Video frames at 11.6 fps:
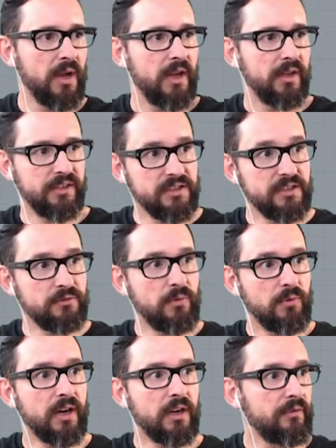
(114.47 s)
This is one
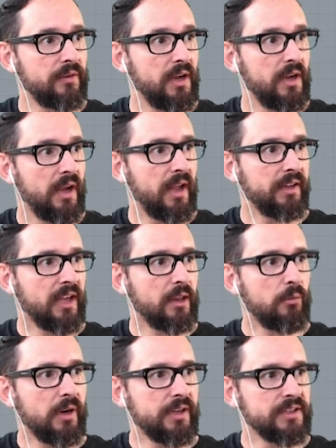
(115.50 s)
curve, and the other
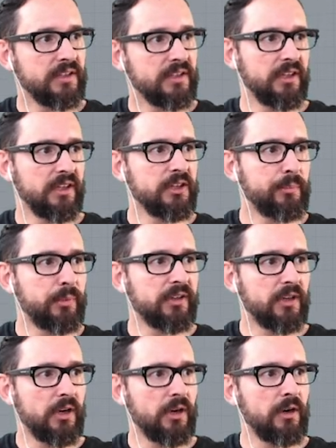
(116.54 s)
one is the interplayed
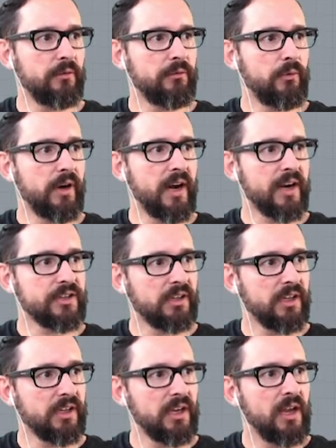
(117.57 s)
curve, where
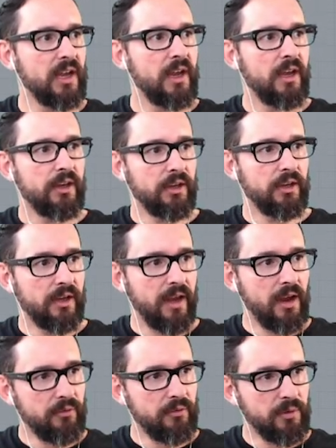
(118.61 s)
actually
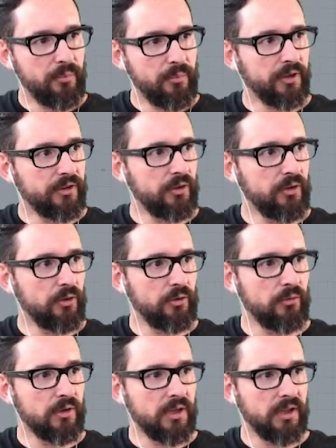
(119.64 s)
every point you
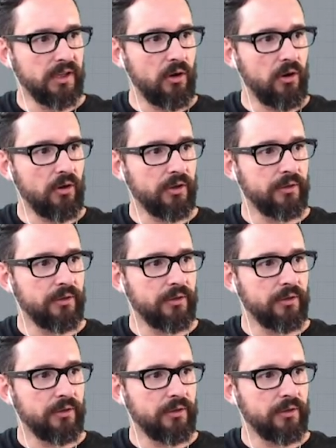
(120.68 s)
click on,